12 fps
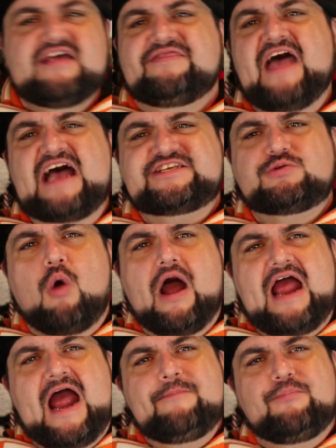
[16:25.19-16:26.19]
That's
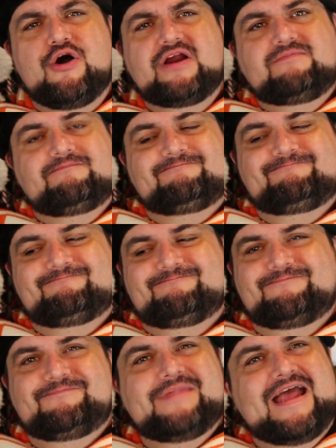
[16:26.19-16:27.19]
why I put,
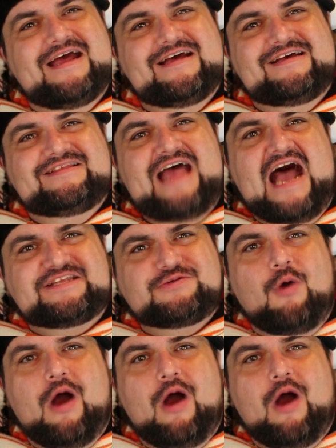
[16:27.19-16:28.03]
that's